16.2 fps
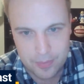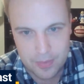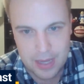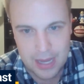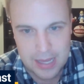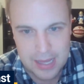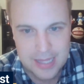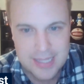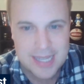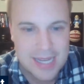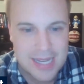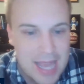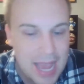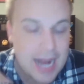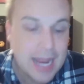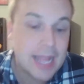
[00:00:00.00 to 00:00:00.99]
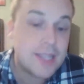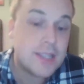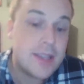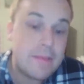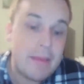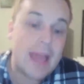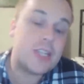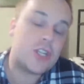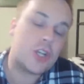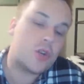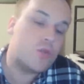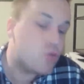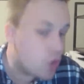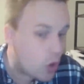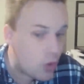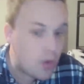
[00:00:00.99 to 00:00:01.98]
And then tonight against the Magic,
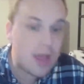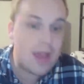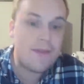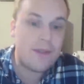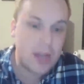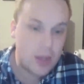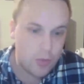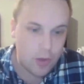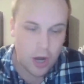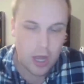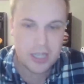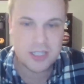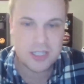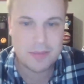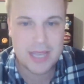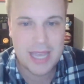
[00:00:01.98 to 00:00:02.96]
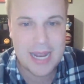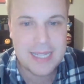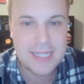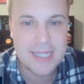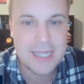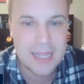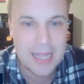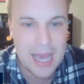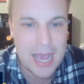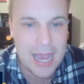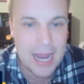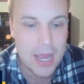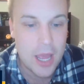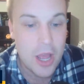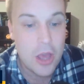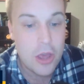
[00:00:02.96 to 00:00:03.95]
who don't have anyone awesome at getting to the
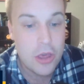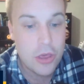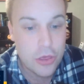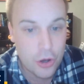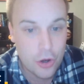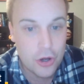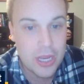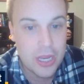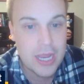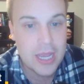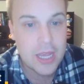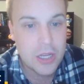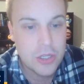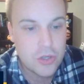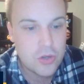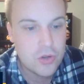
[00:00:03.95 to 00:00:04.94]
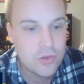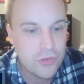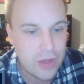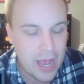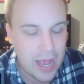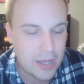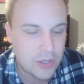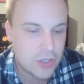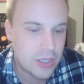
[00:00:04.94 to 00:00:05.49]
line, thirty-two fouls.